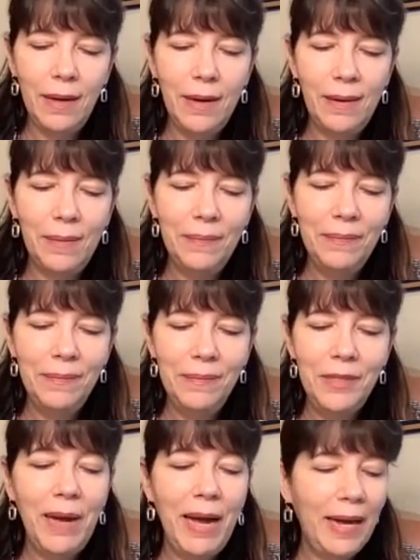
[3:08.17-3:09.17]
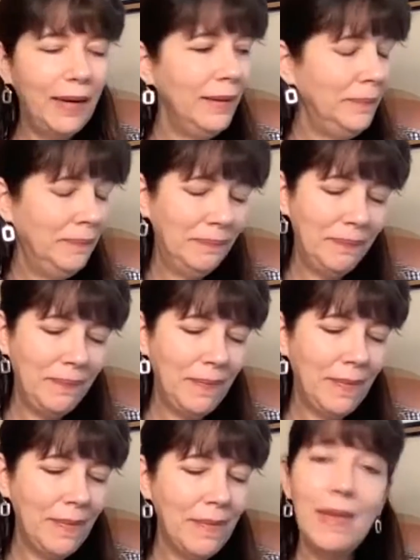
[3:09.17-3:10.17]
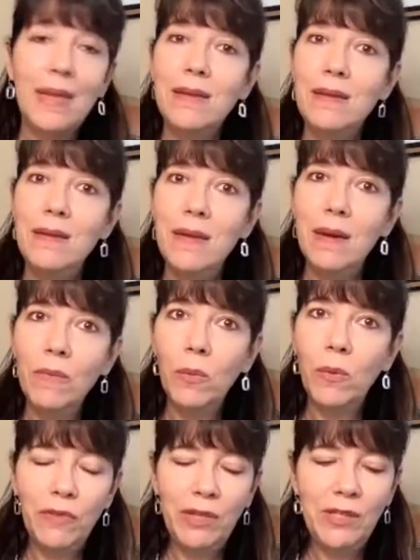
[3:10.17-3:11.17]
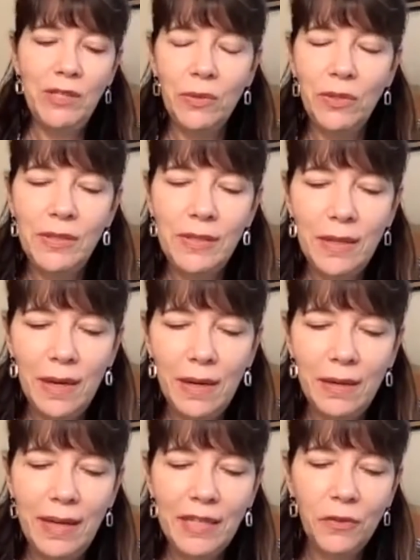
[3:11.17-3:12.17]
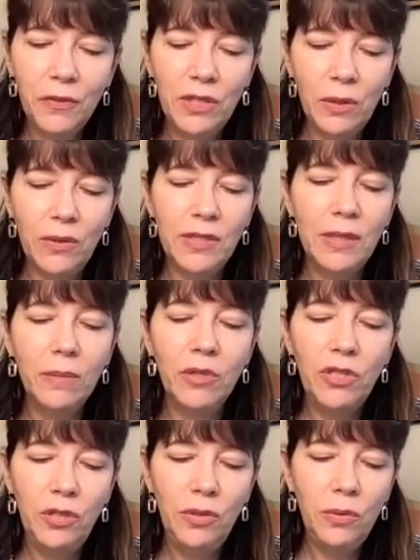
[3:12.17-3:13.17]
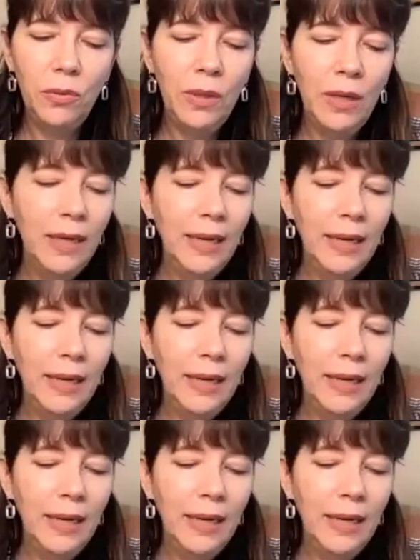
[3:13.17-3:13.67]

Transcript: So ADDA, number 1 resource, that's for adults. Number 2,